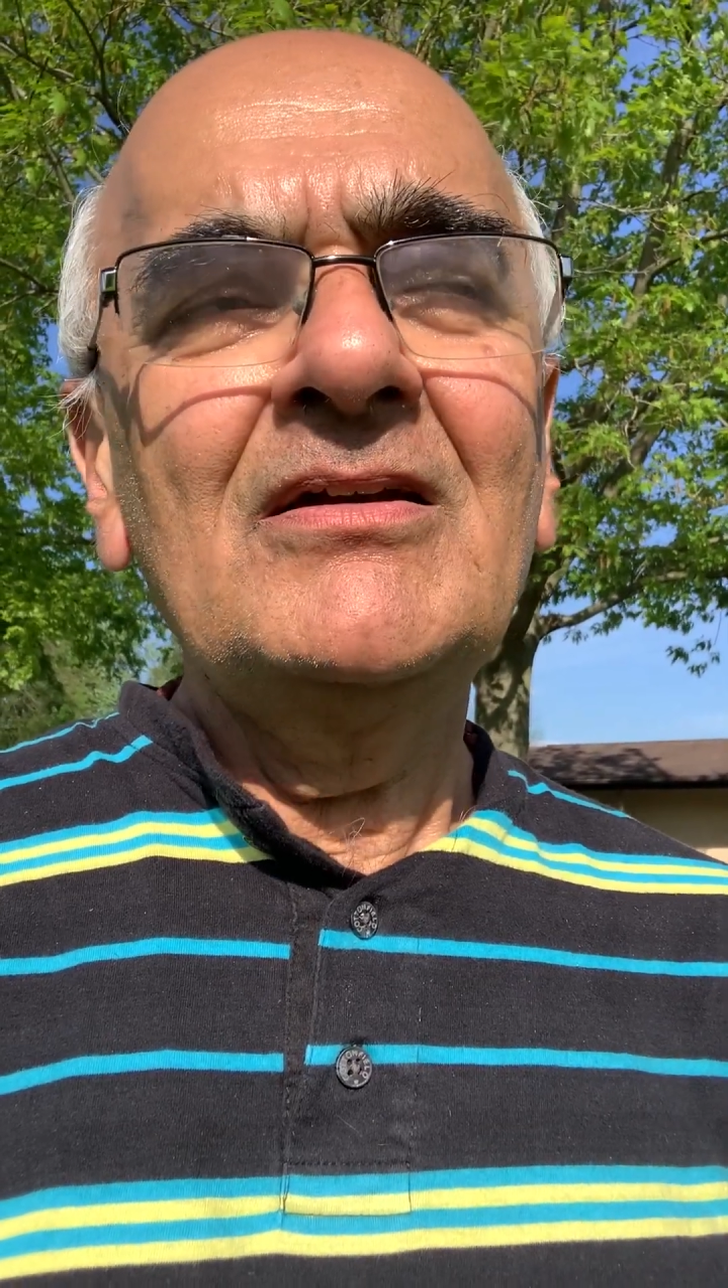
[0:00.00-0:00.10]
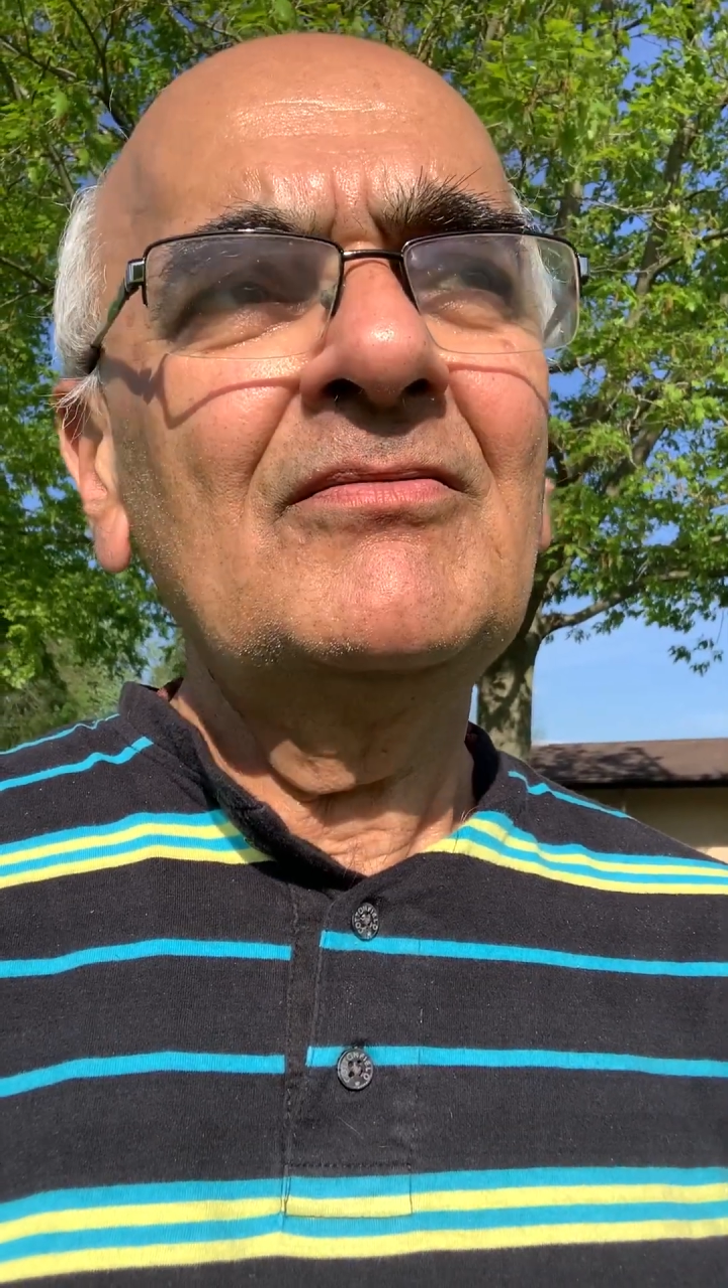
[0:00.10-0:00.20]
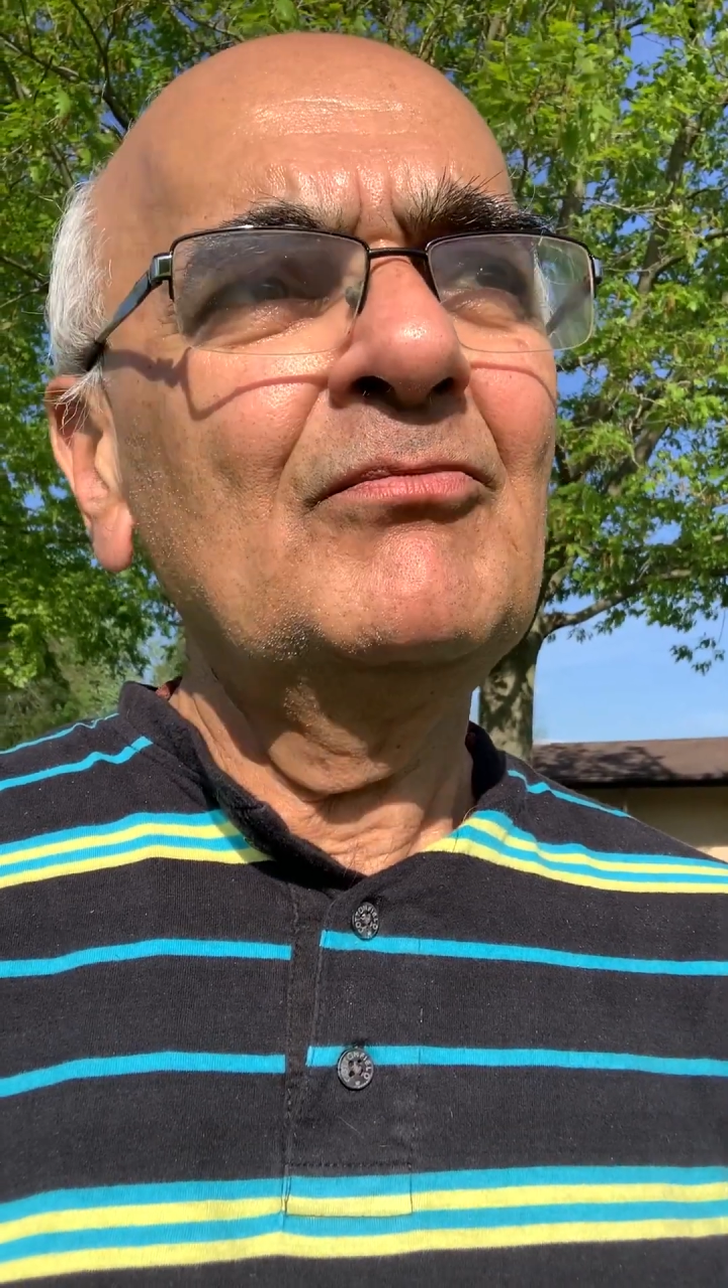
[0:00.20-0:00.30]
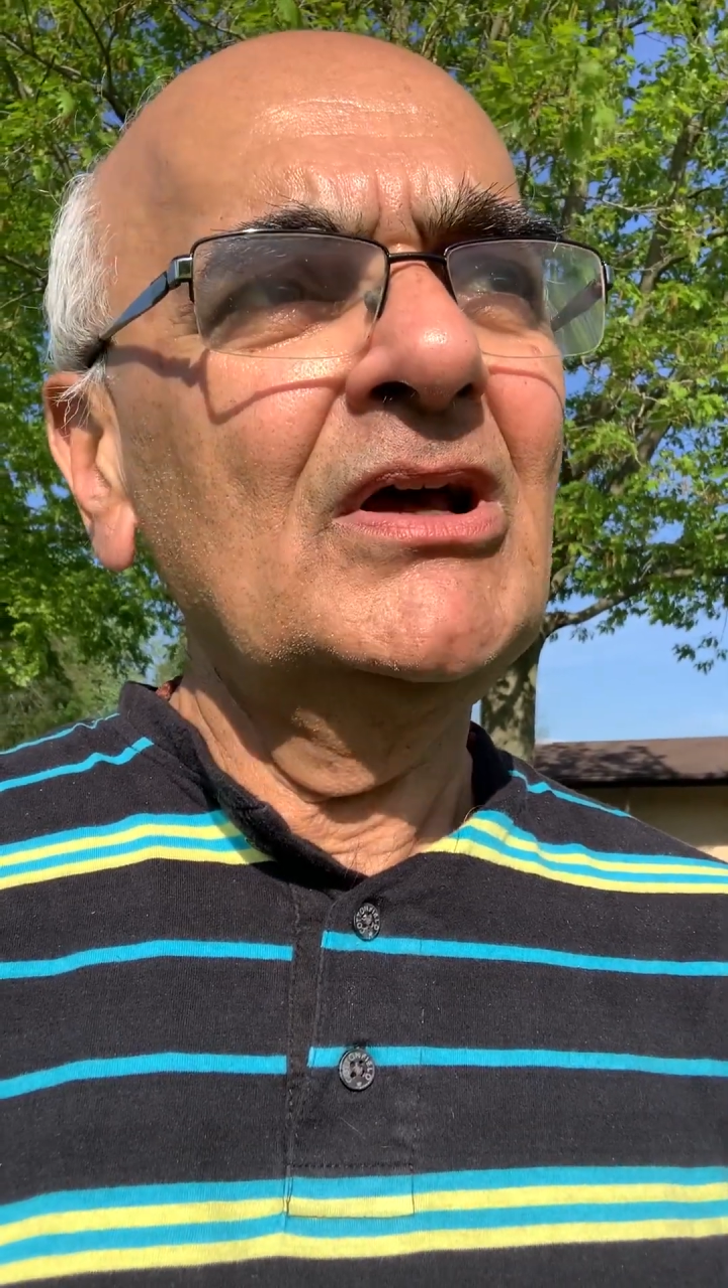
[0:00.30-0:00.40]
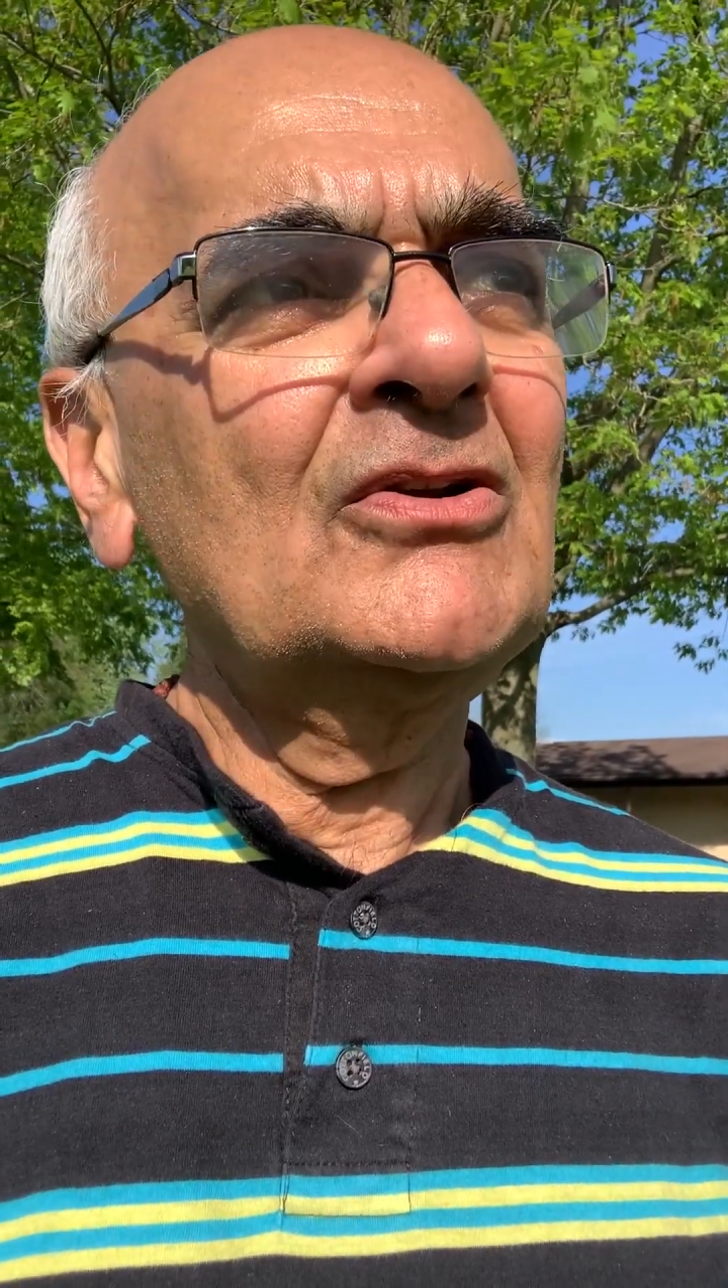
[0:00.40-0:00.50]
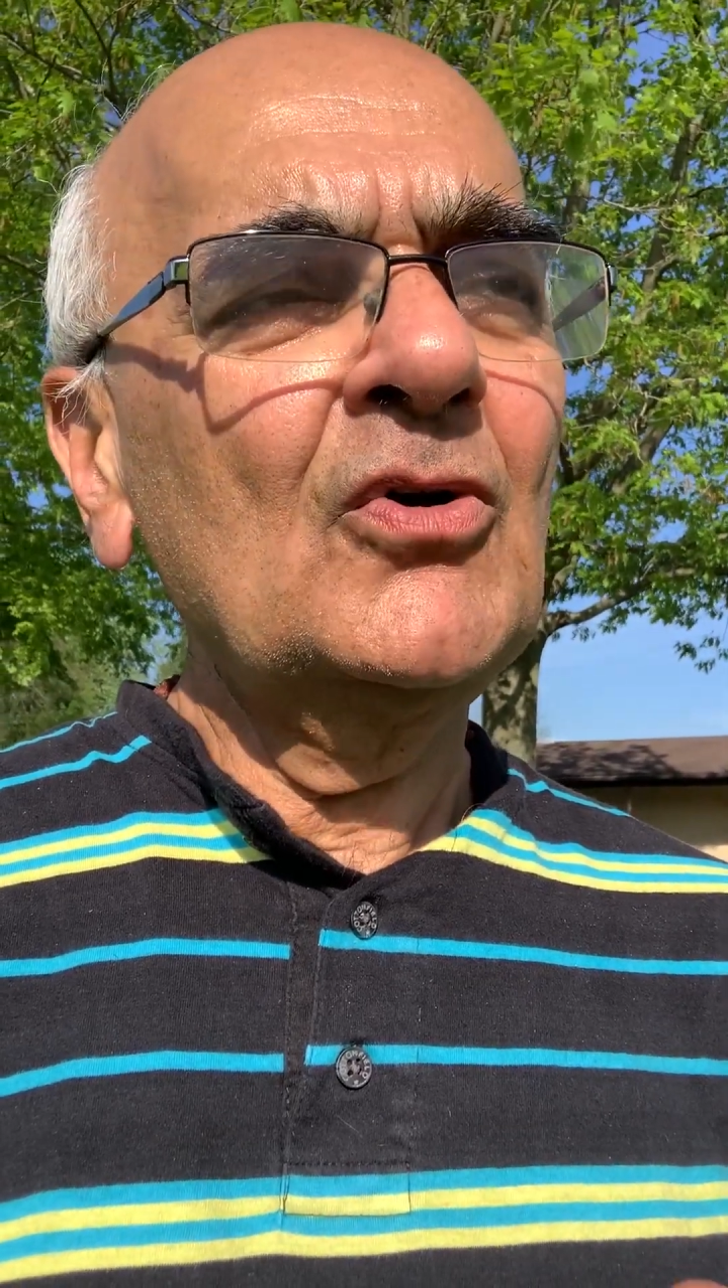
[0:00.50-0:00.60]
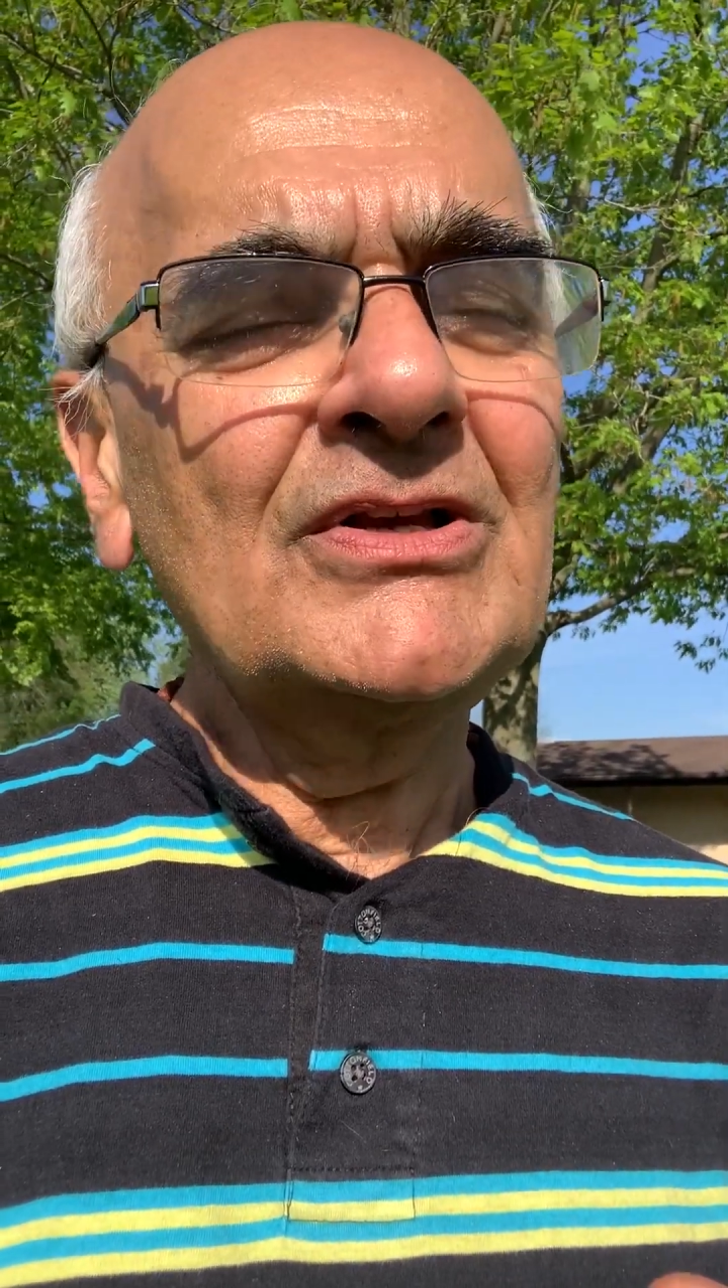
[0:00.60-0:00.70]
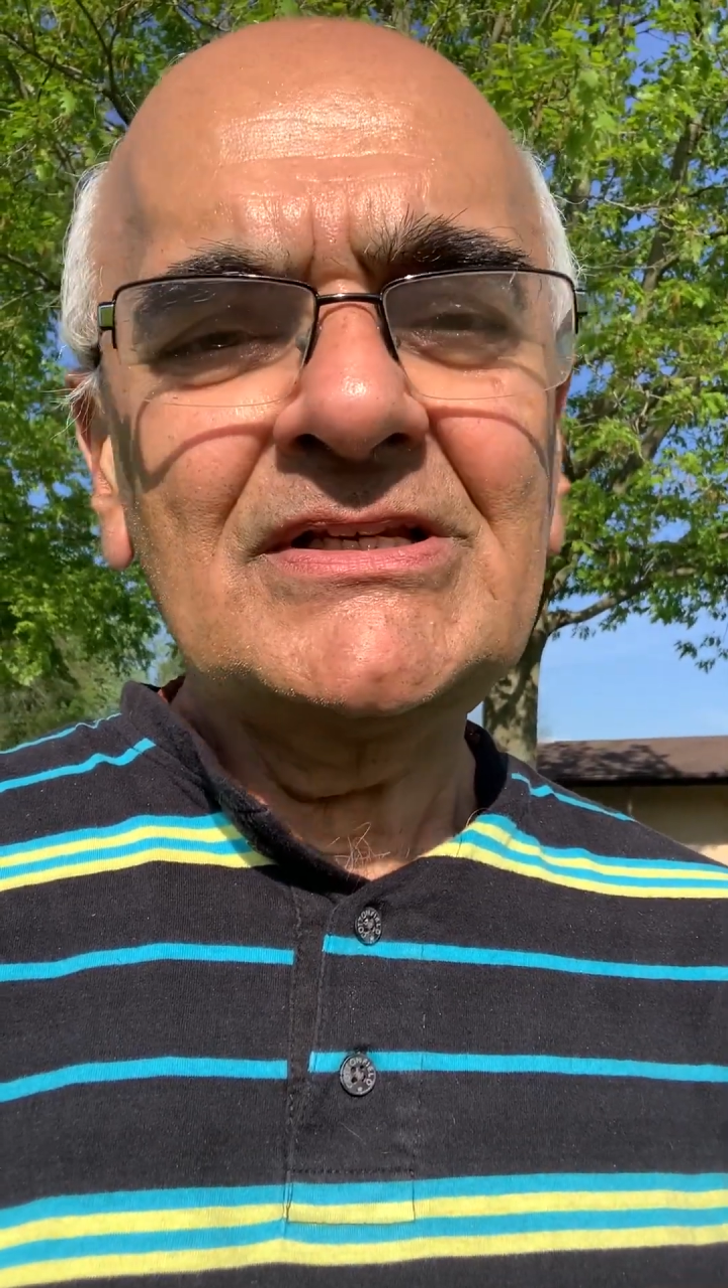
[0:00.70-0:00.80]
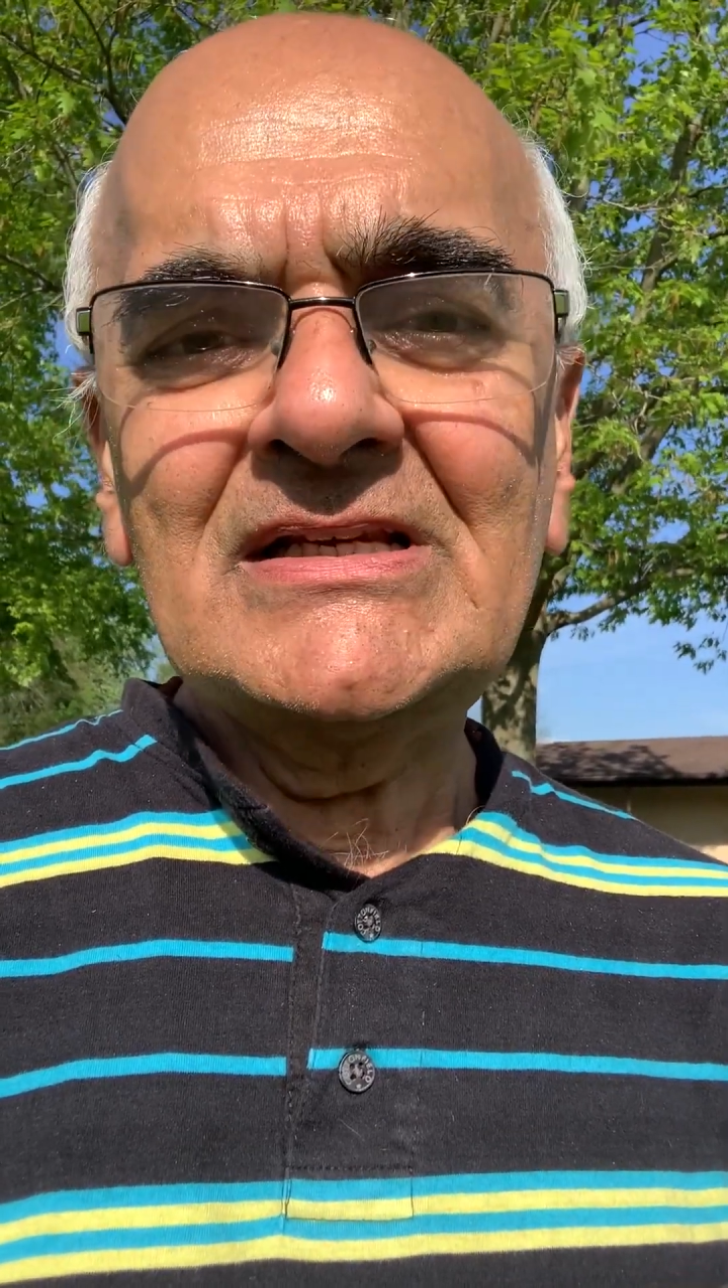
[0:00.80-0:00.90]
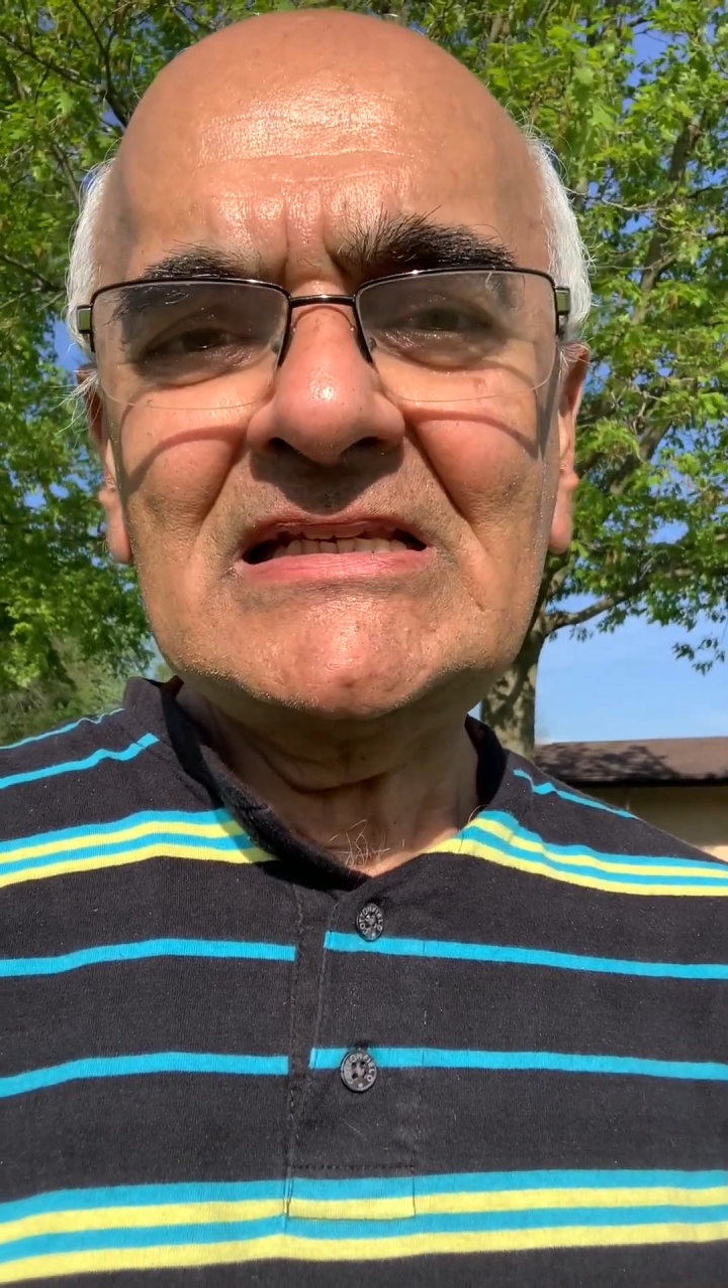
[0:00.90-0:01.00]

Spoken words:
but causing